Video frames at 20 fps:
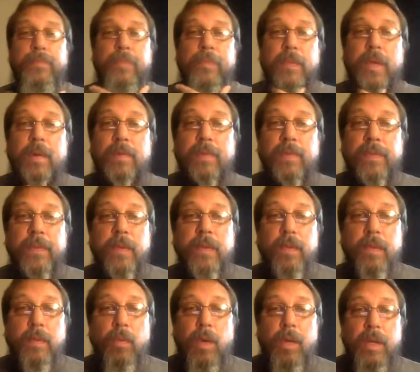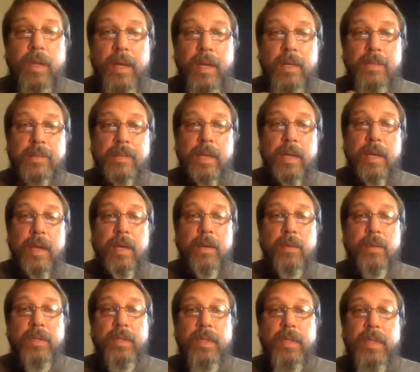I have a feeling working outside
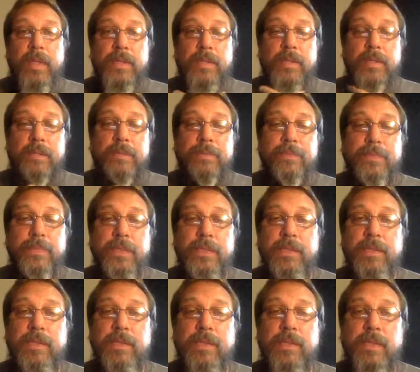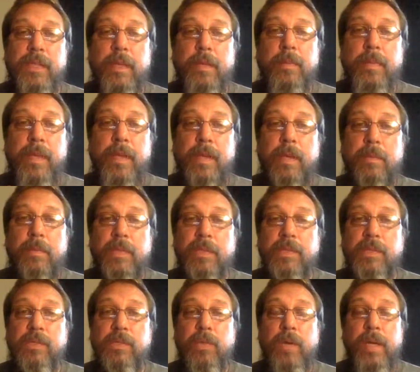with this is just going to become a
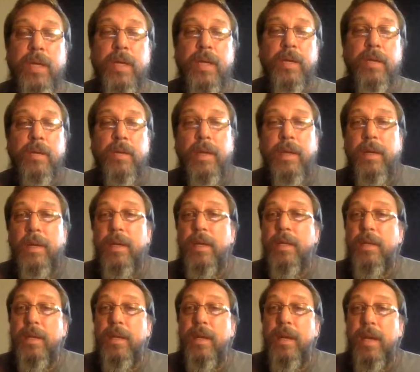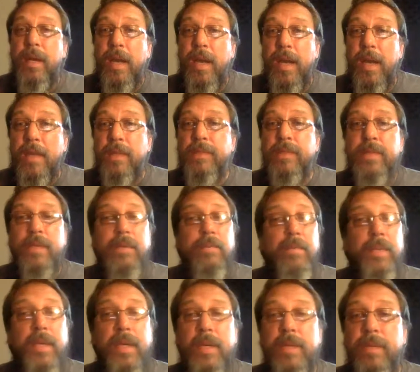sweaty, dirty, nasty
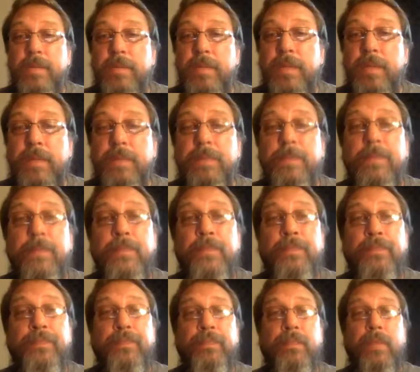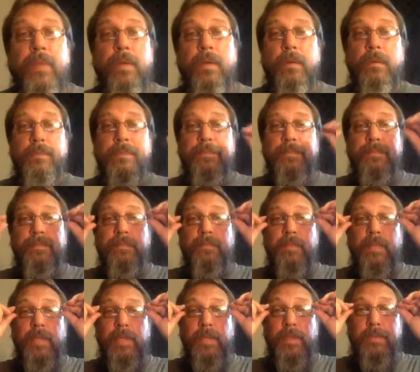mess, man.
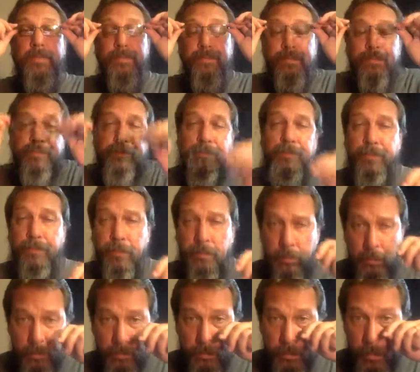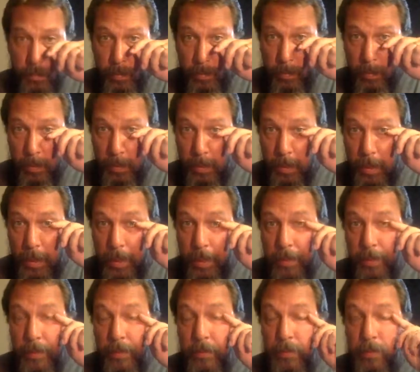But I don't
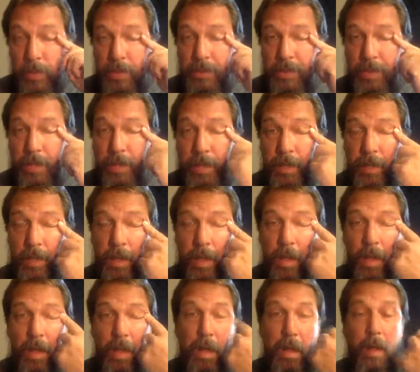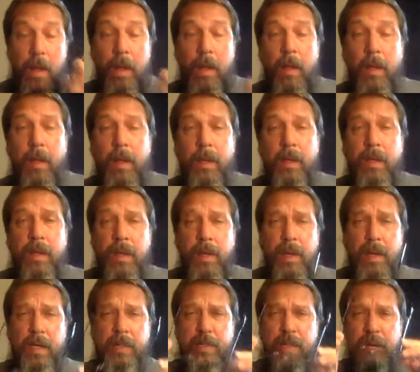know. We'll see.
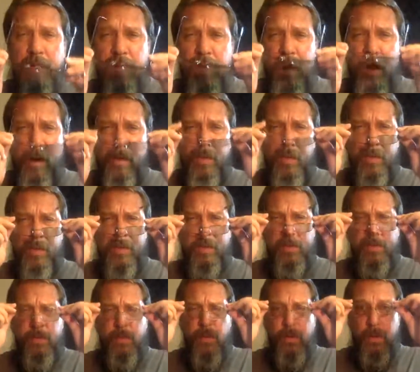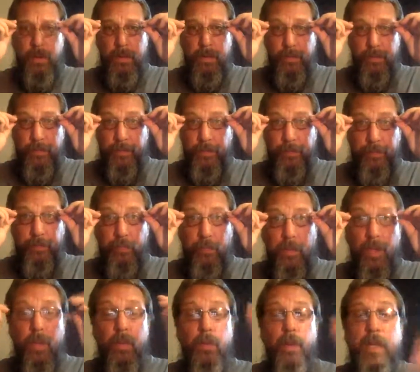I shaved it off once before.
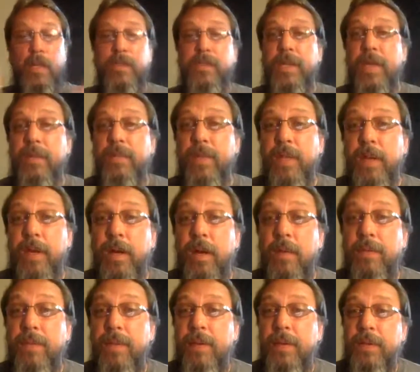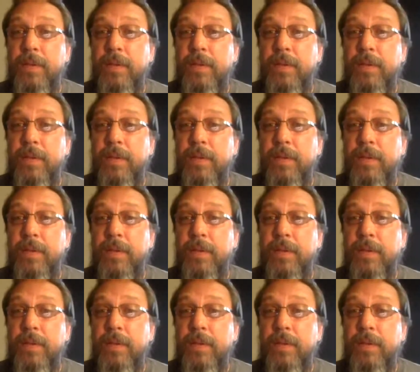When I shaved it off,